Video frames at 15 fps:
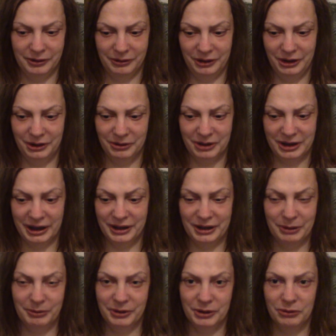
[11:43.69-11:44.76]
you know, standing
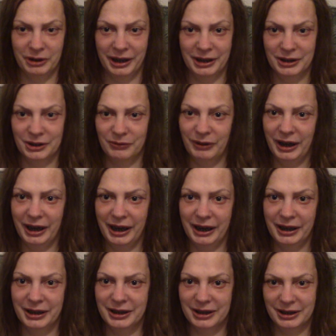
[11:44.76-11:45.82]
with the trans
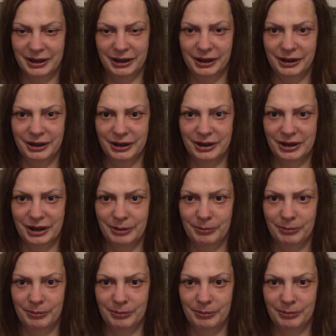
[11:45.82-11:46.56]
flags and